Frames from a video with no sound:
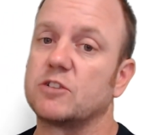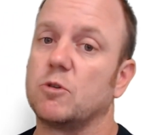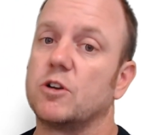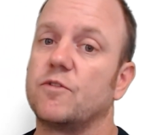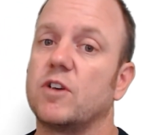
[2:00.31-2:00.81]

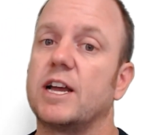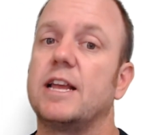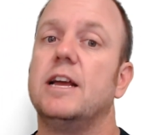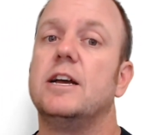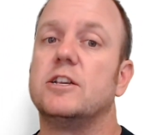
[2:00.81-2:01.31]
right of way.
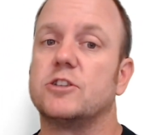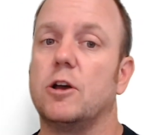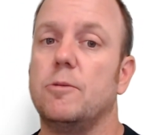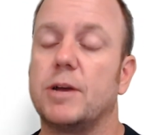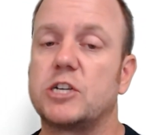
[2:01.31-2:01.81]

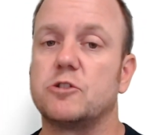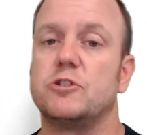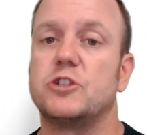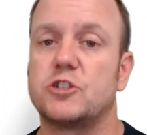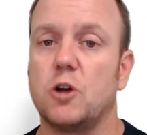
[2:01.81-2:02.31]
So make sure you
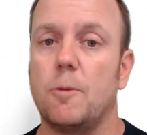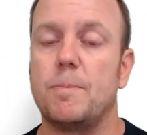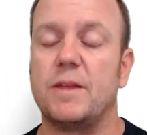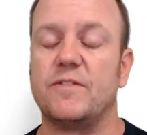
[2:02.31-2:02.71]
stop if